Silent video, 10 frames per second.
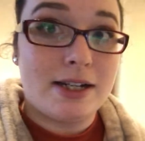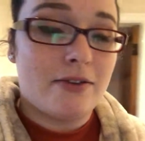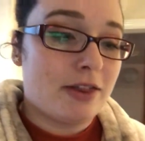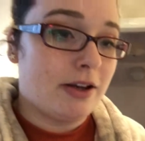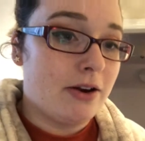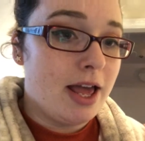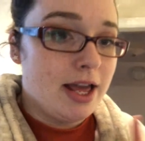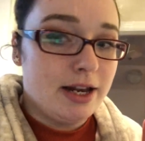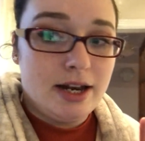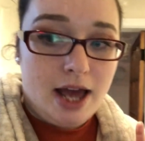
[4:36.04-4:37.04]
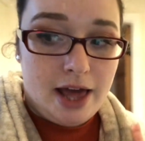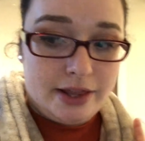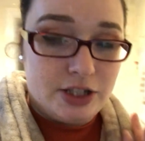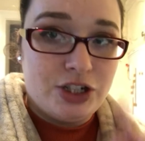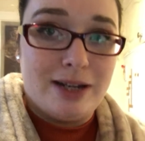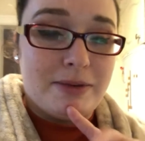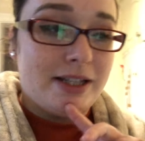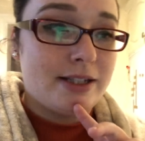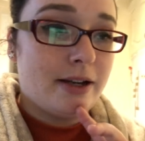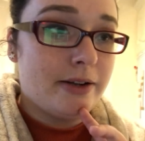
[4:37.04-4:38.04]
and everything are in, and there's
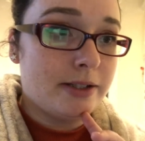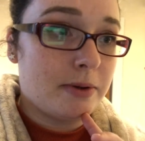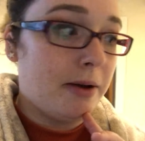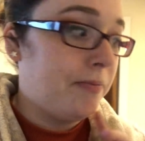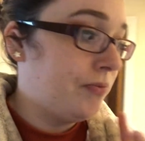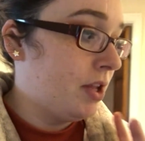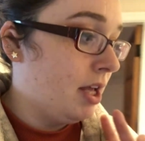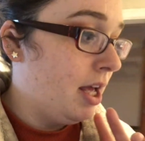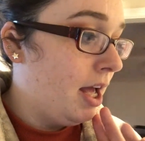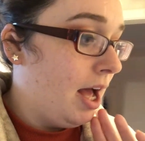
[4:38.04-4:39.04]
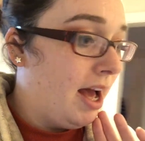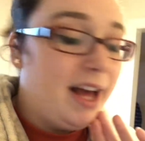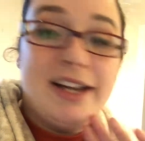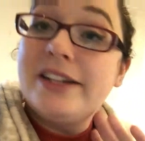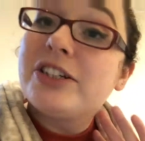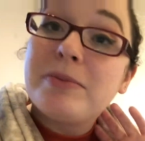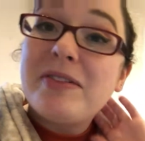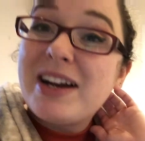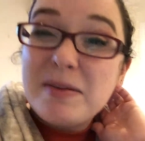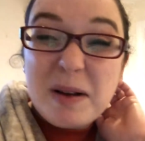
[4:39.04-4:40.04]
chickpeas to go in as well. And it should be
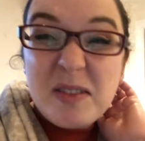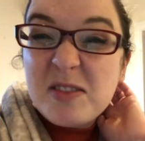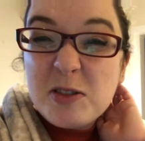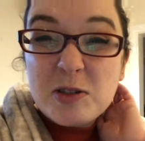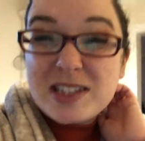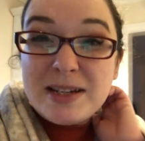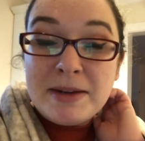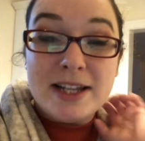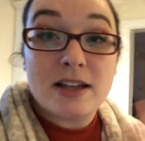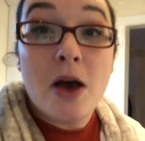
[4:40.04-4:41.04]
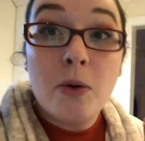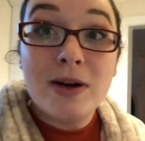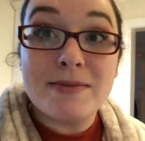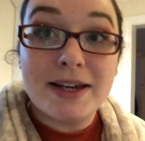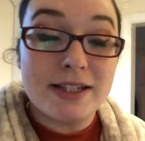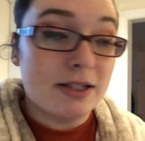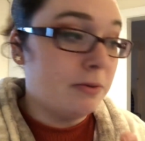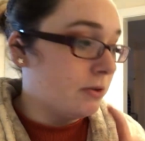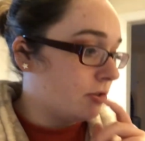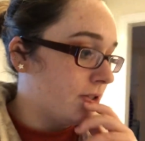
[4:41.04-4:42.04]
ready in about 40 minutes. I always make it too
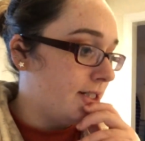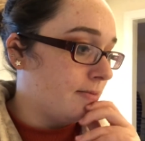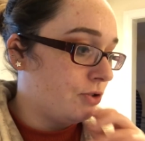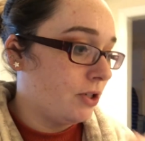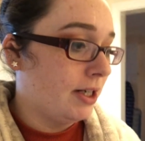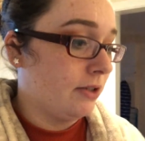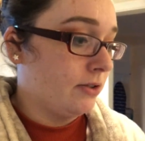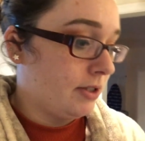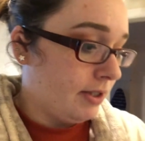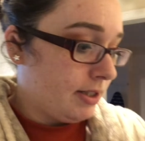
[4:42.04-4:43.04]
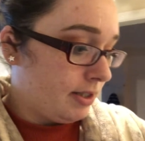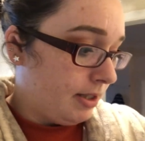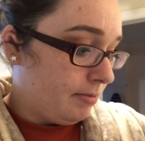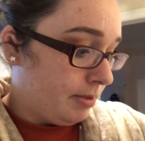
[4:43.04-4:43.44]
watery, so I'm trying not to this time,